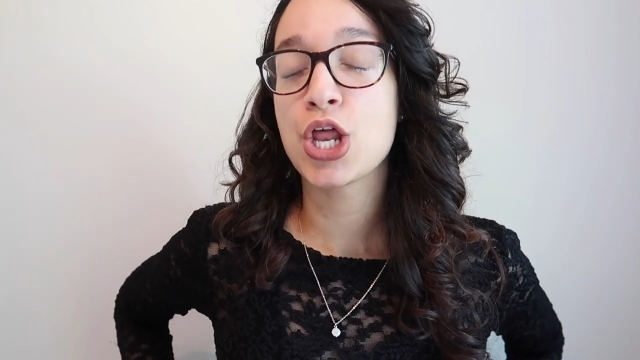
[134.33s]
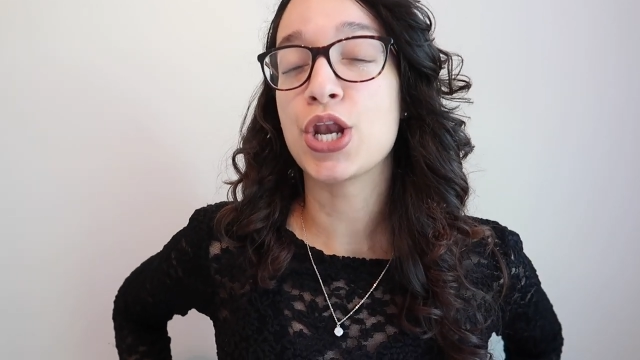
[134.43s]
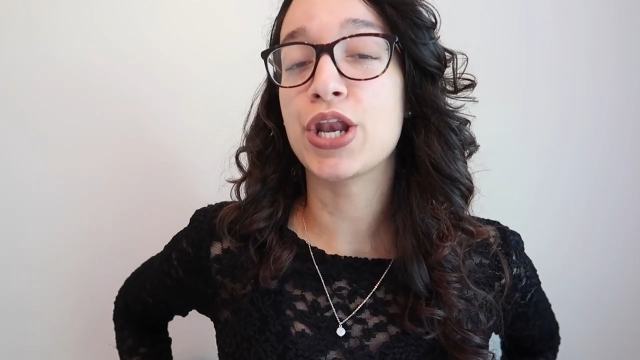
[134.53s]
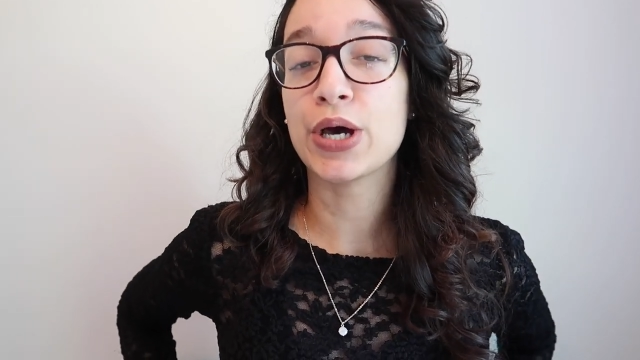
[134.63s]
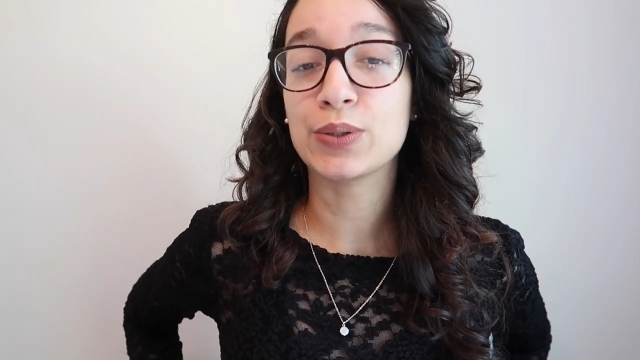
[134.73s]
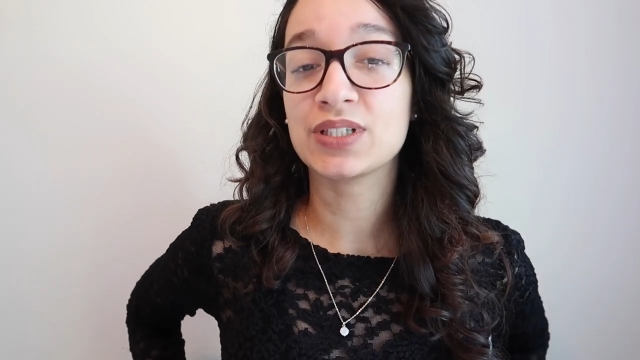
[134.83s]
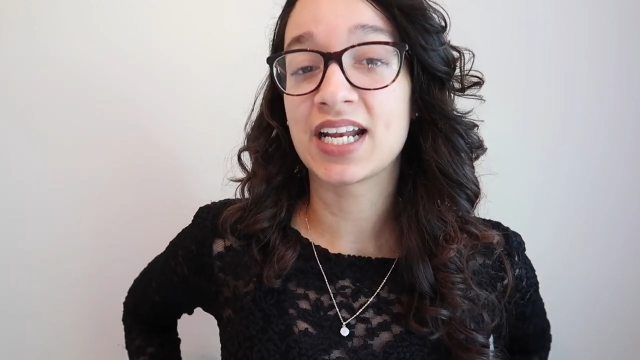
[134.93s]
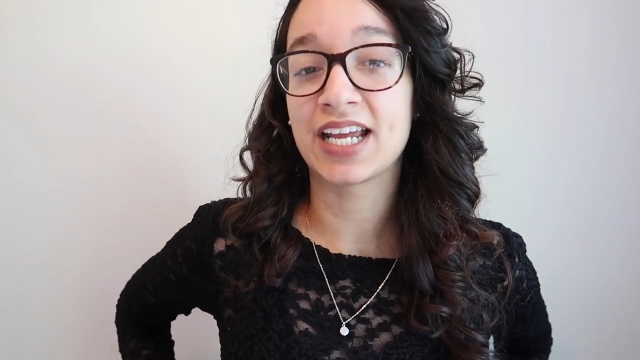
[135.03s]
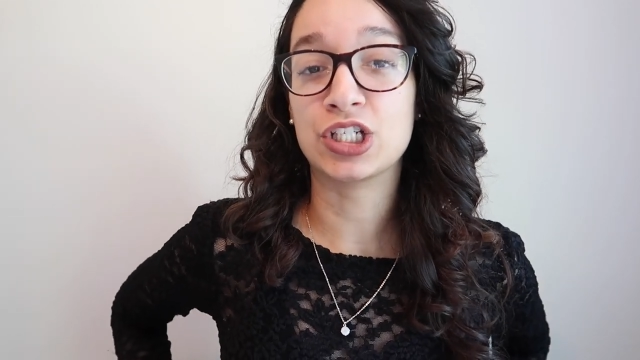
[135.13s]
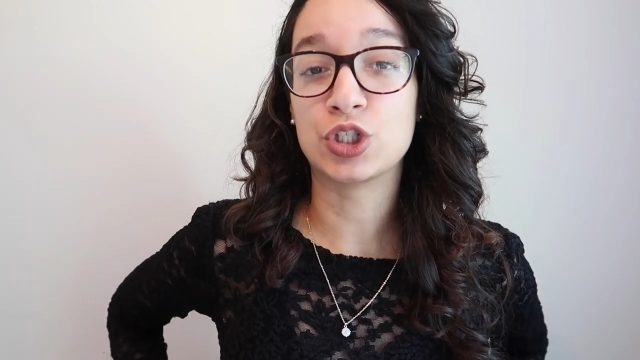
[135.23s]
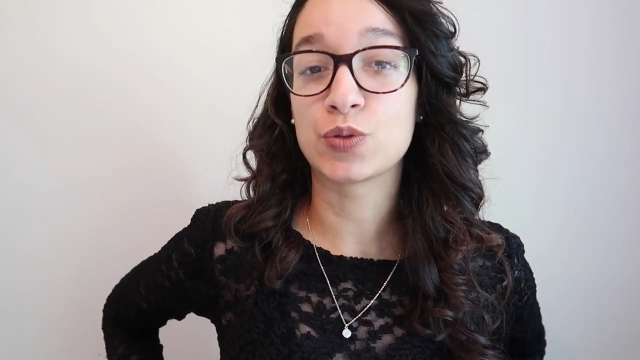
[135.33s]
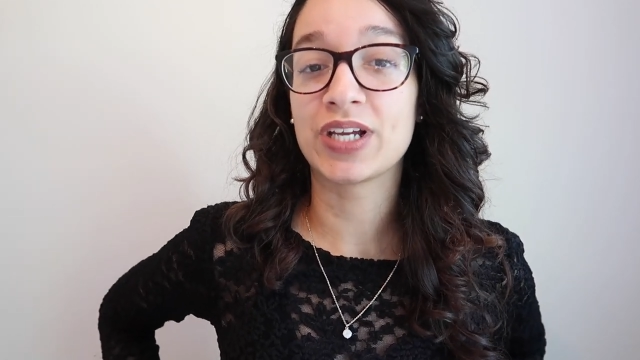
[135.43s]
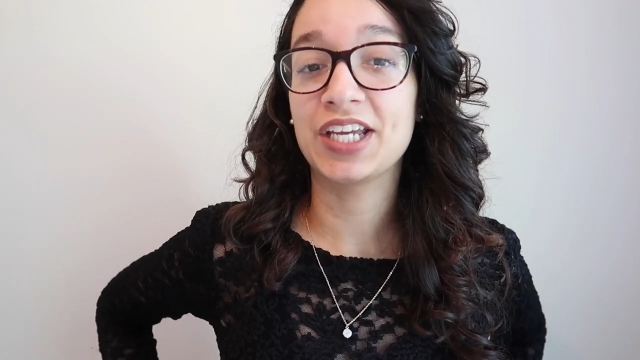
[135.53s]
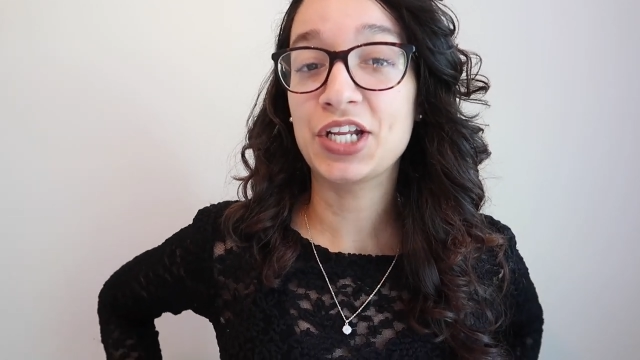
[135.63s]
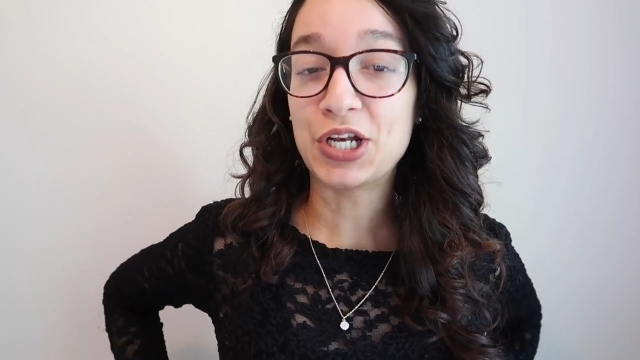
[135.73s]
No. Did I
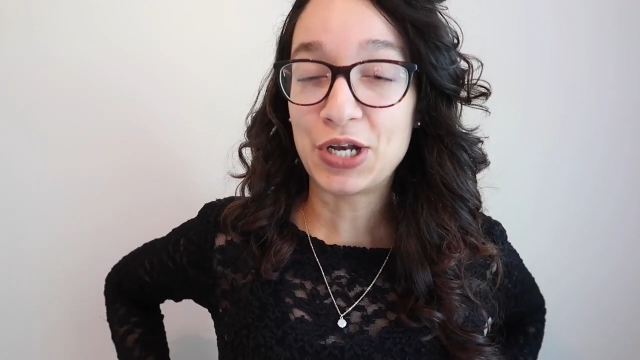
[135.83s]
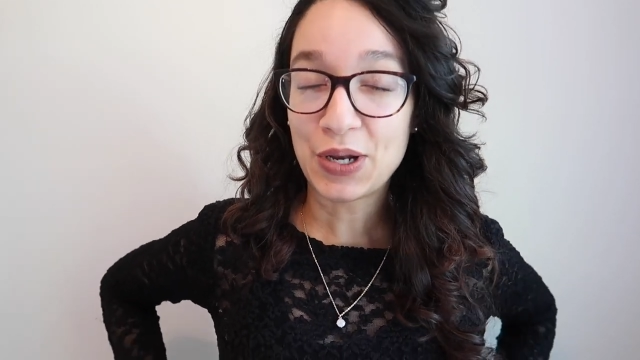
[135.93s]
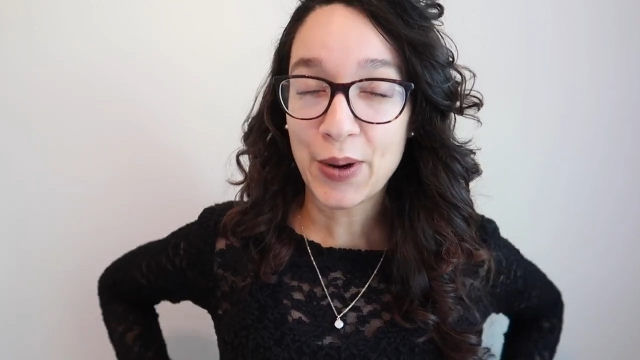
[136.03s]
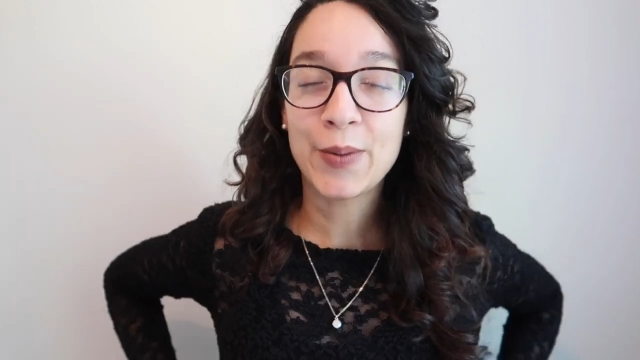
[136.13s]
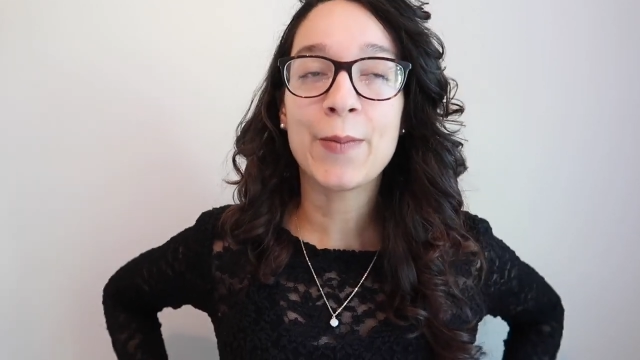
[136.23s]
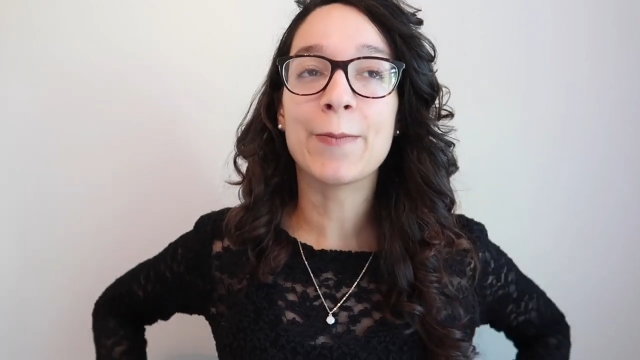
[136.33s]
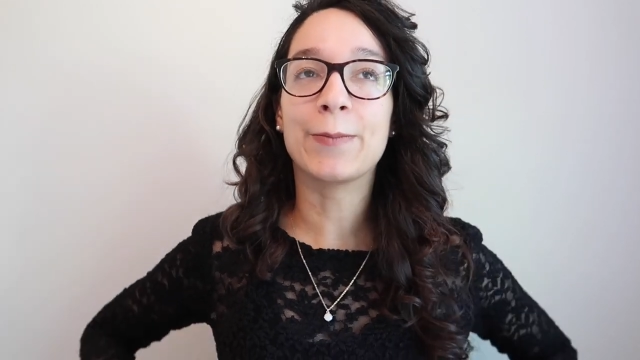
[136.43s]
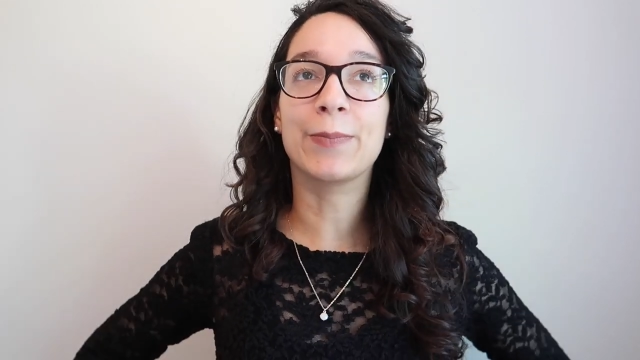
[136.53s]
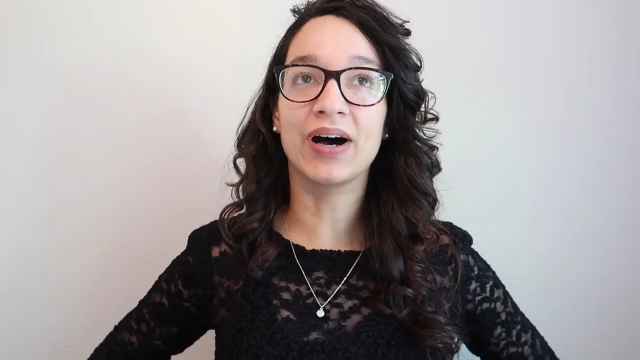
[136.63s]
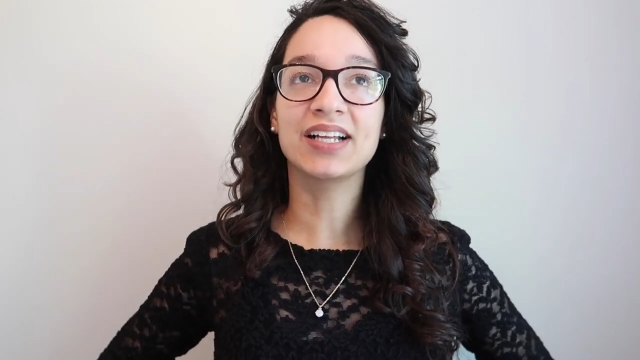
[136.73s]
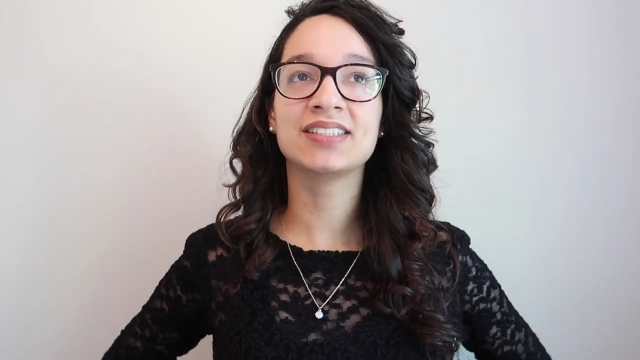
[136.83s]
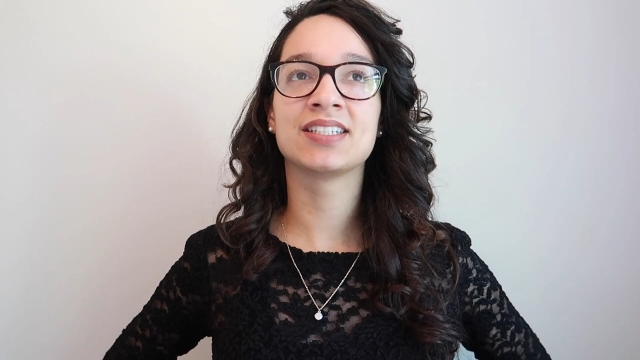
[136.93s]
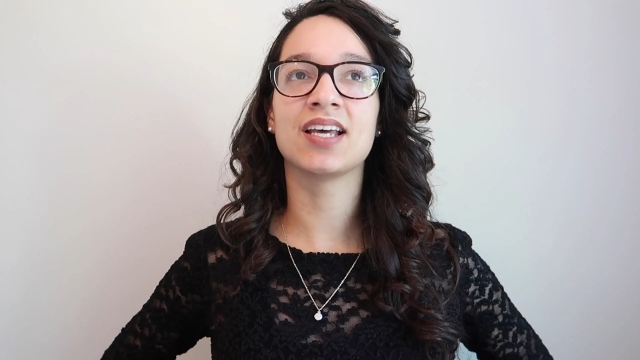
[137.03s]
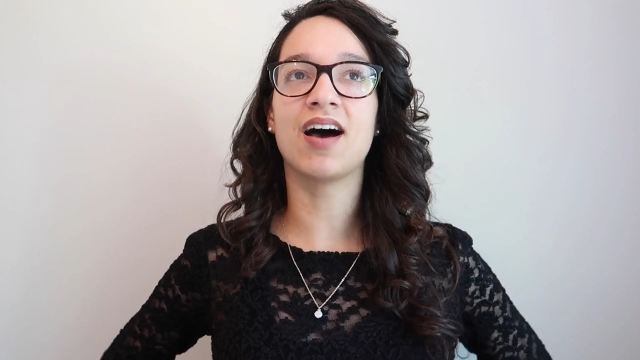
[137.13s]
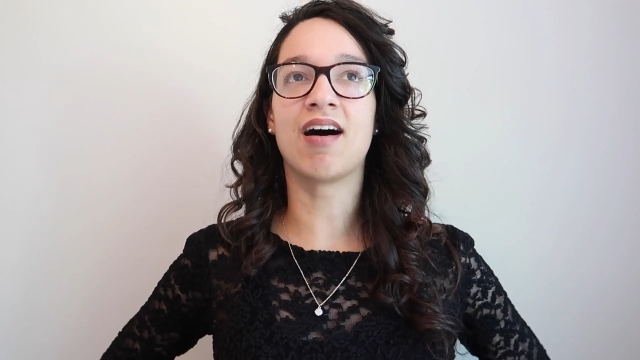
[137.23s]
enjoy it? No. But